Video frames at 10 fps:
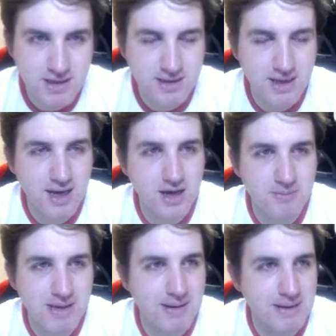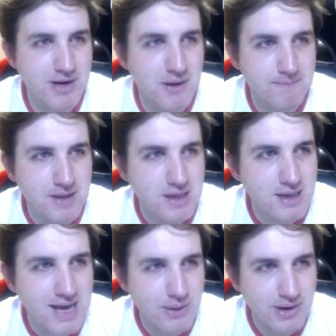Um, yeah, let me know.
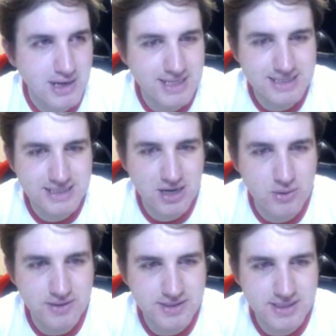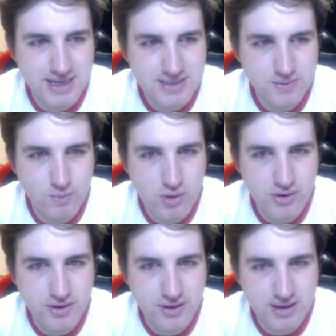Anyway, let's go on to the next
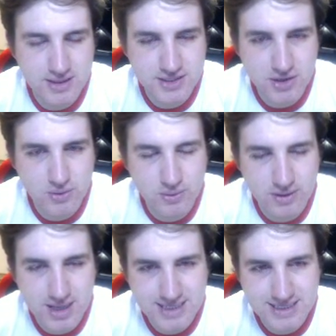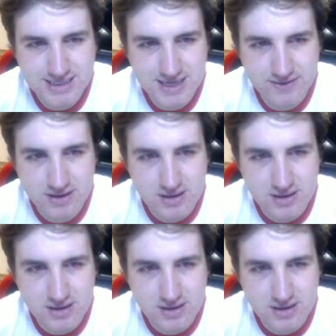one. So, 87.